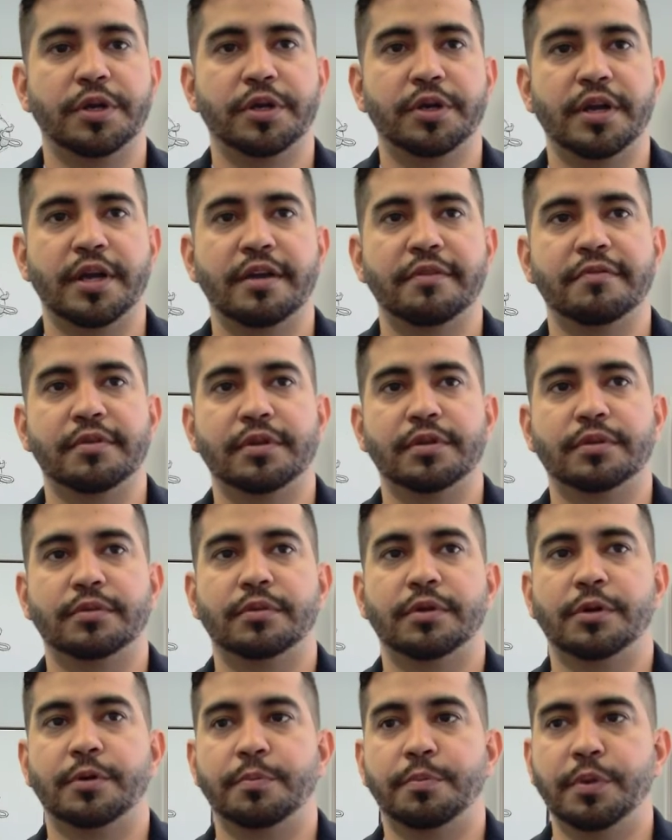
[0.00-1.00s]

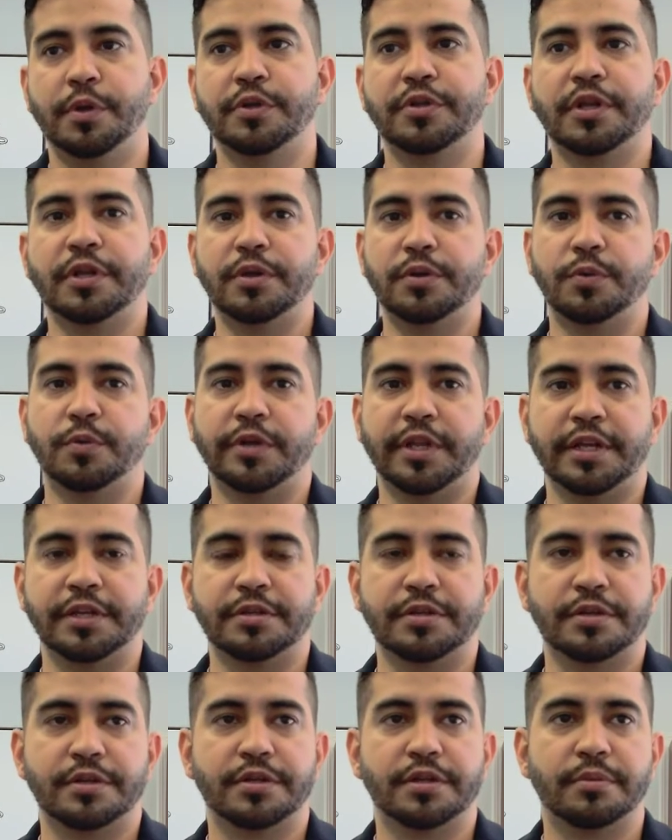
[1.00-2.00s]
you're building a new
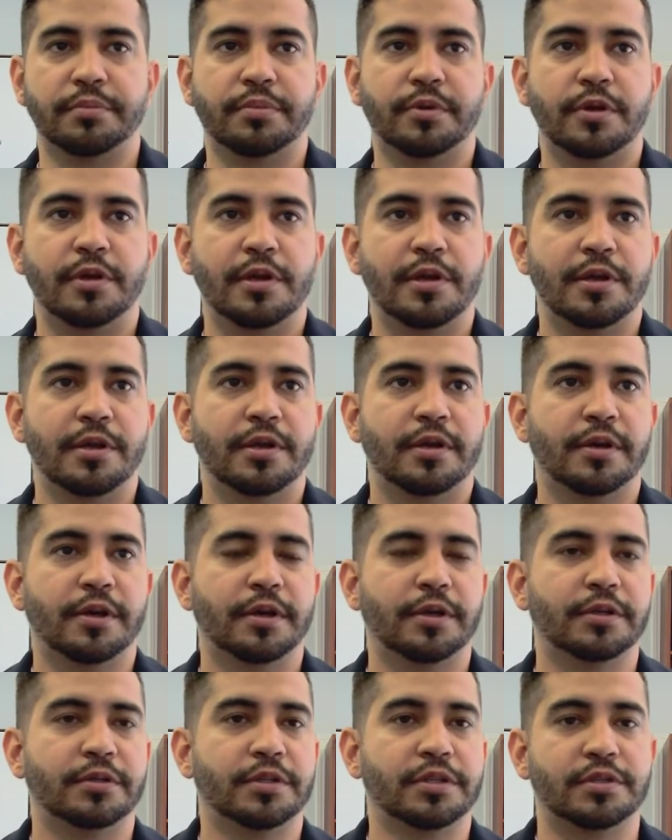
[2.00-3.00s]
relationship.
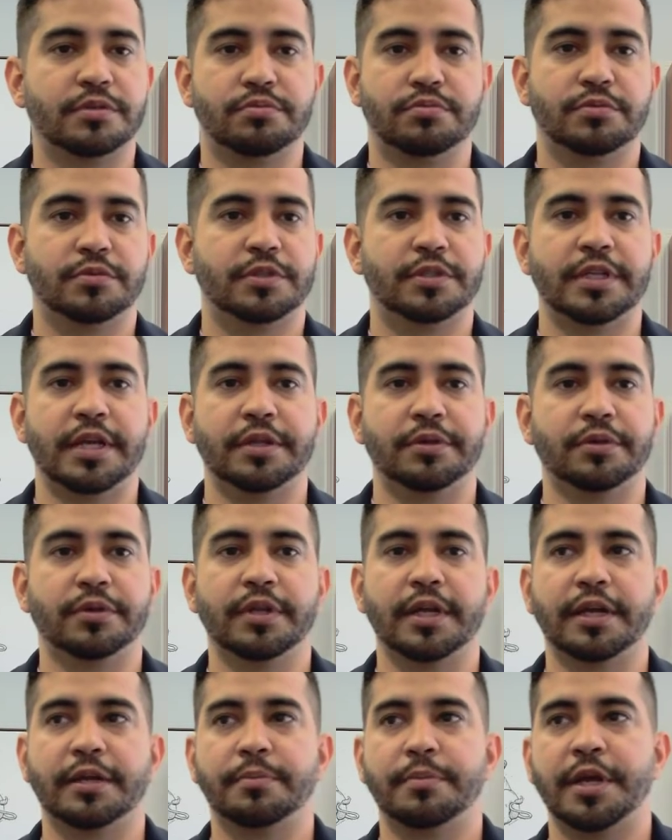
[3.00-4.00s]
Just standard
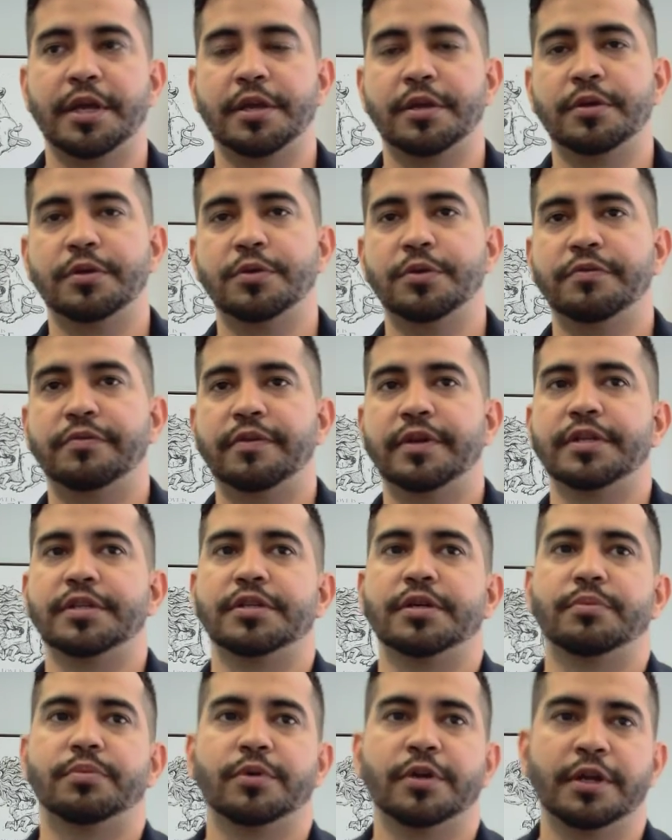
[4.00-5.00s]
like making a new
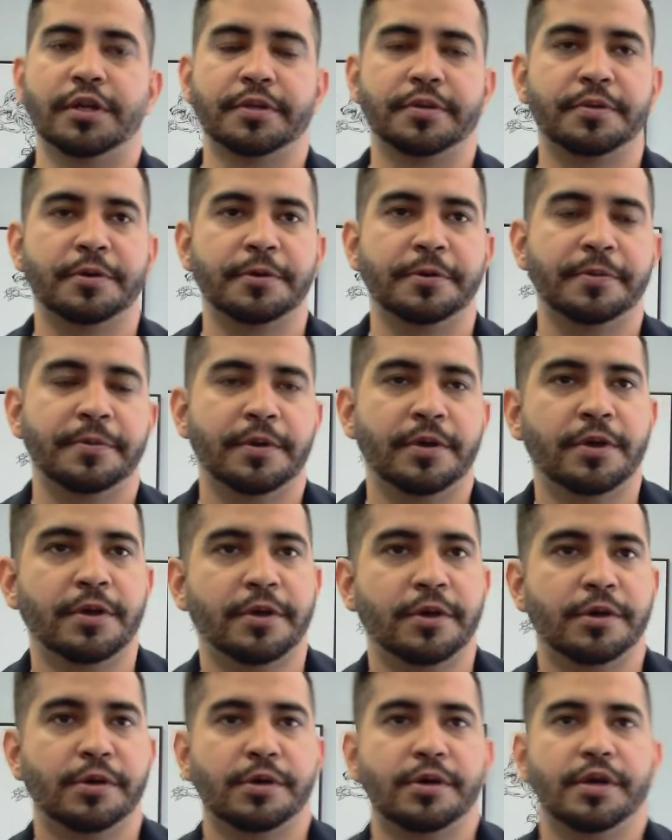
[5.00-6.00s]
friendship, right?
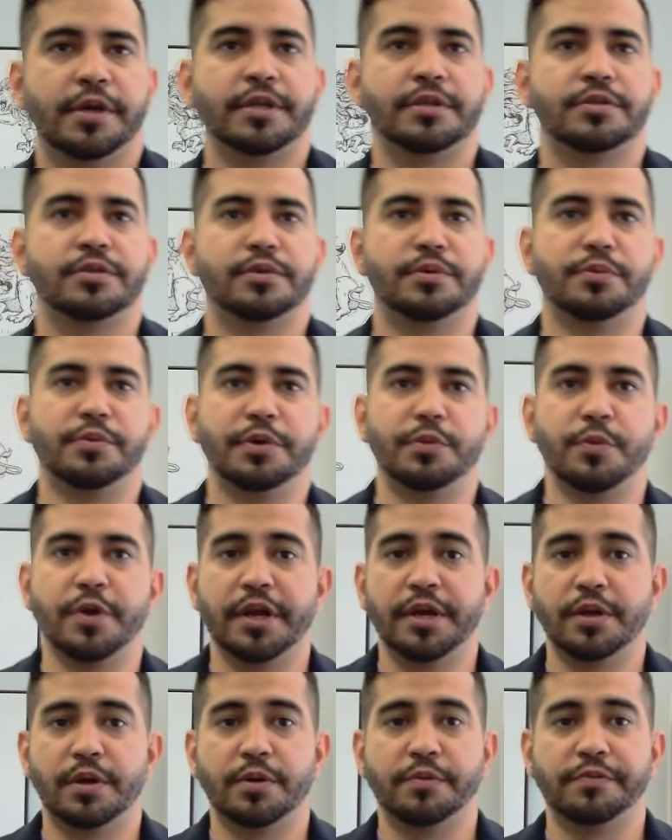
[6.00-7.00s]
And so we
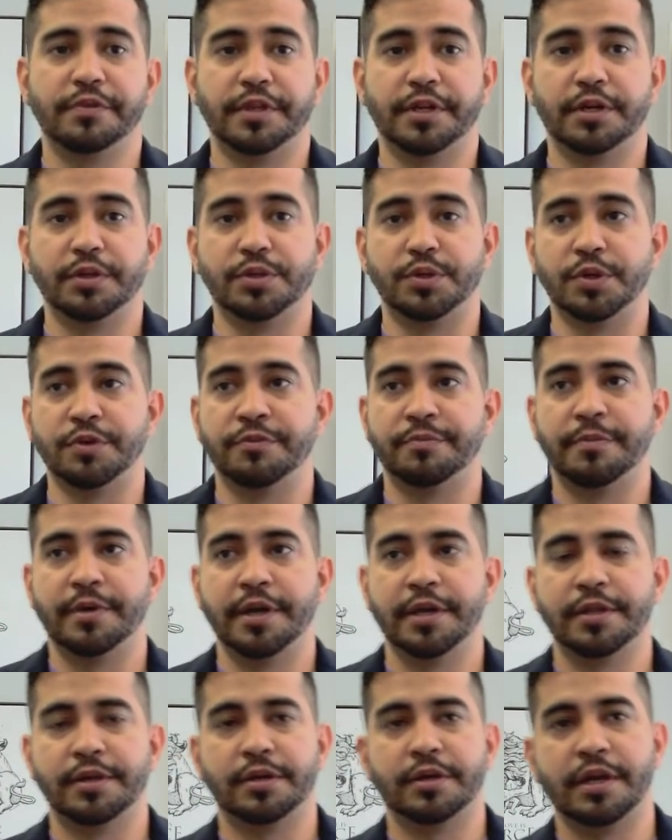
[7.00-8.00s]
went over there, drove
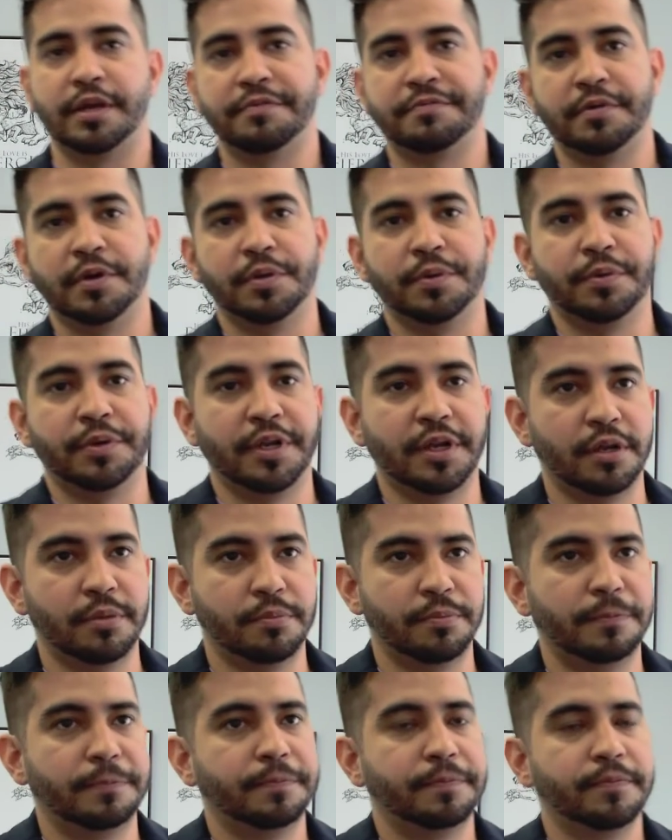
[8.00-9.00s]
by there, I followed
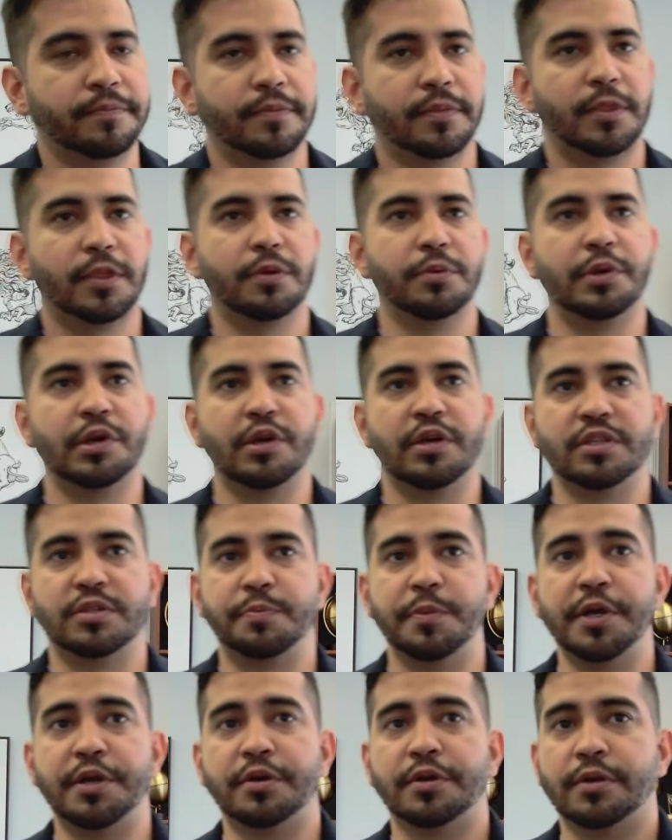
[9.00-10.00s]
him. We were on
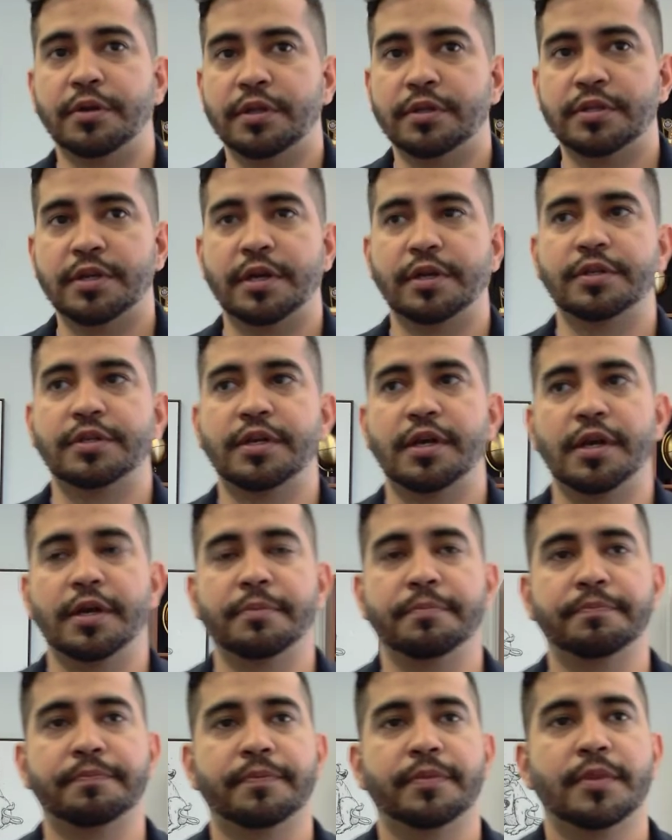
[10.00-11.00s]
speaker the entire time
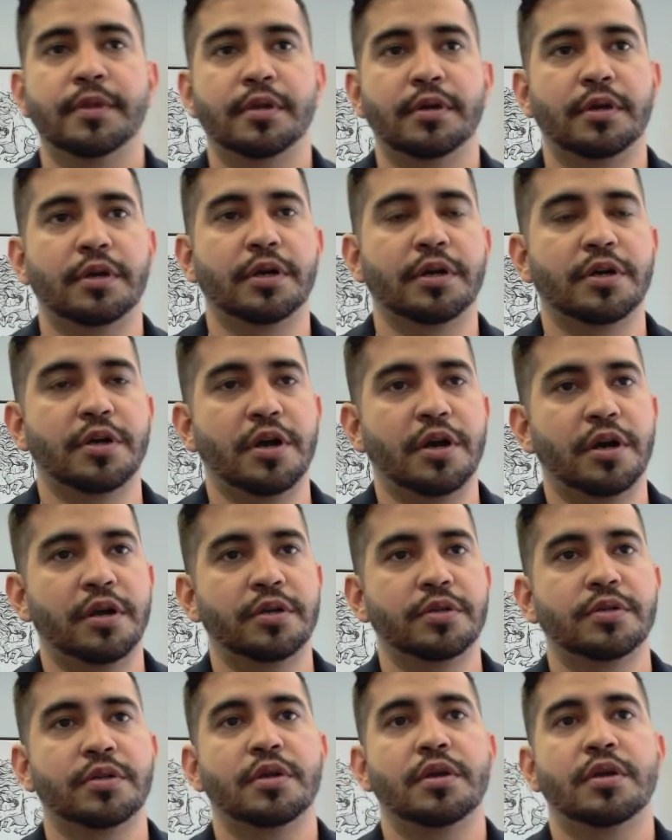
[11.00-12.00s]
on our cars,